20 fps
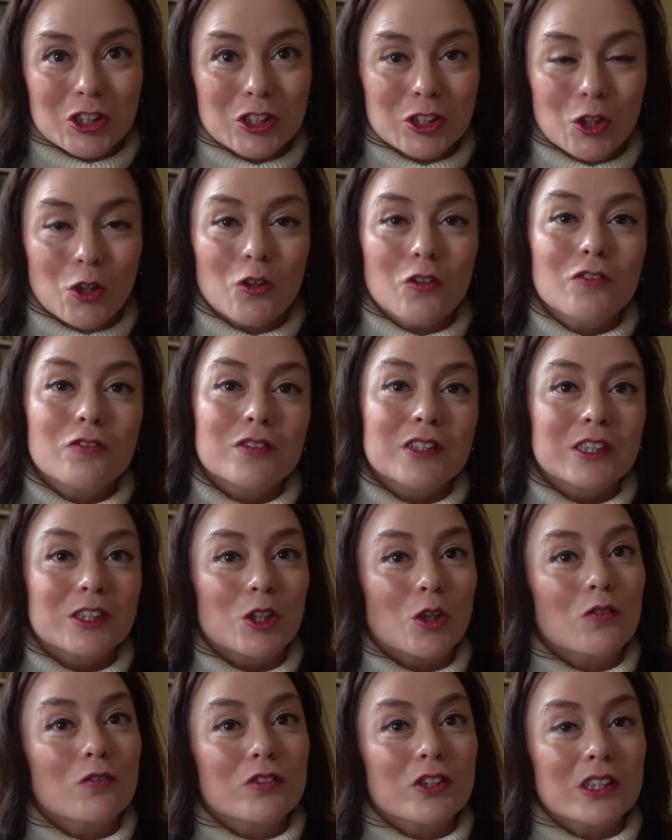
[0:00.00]
soft,
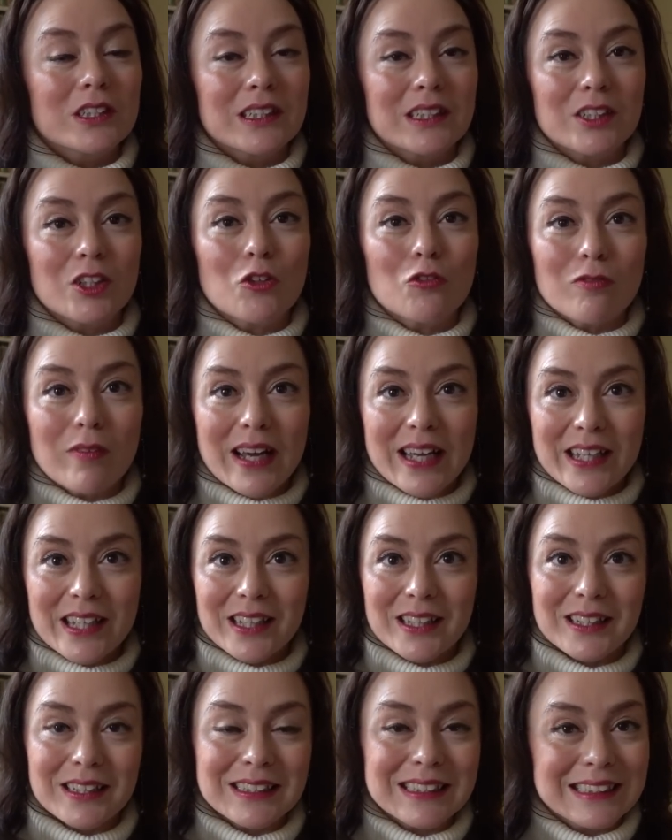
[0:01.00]
softer than
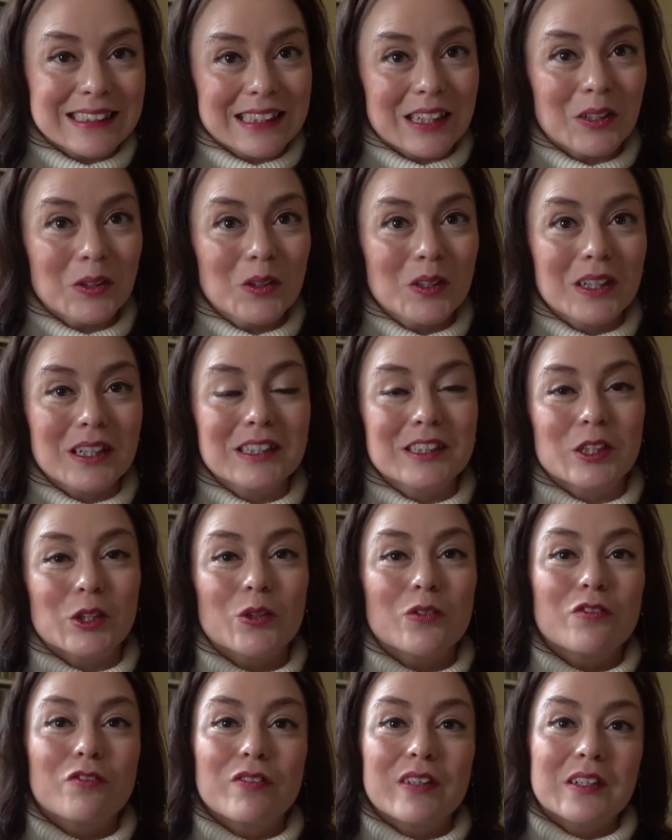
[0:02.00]
regular silk, so
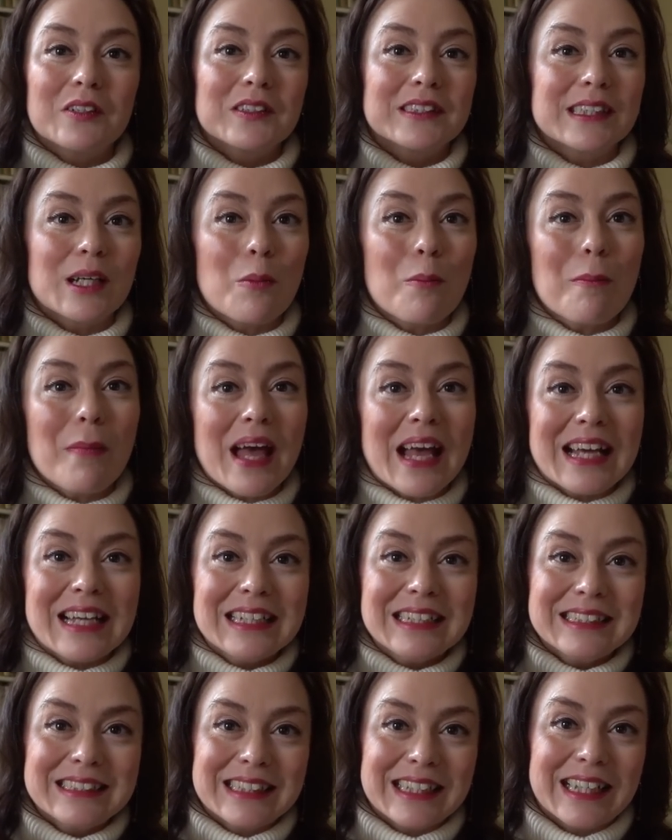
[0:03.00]
it feels
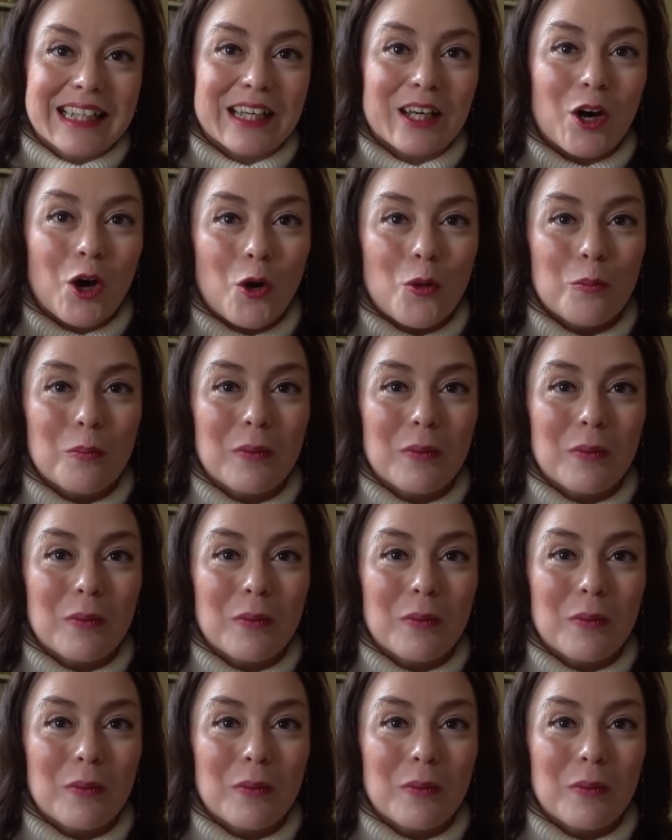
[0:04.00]
amazing on